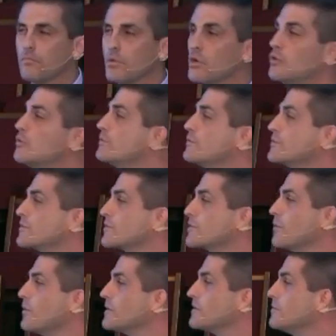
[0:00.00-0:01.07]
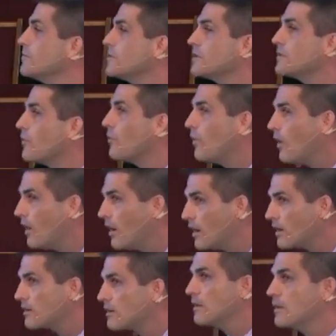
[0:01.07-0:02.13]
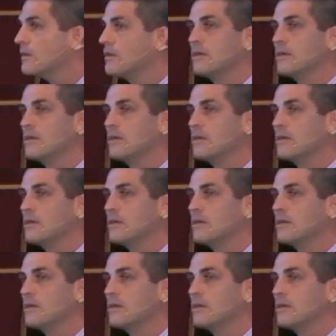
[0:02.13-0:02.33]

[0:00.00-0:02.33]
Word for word: Who's going to be the one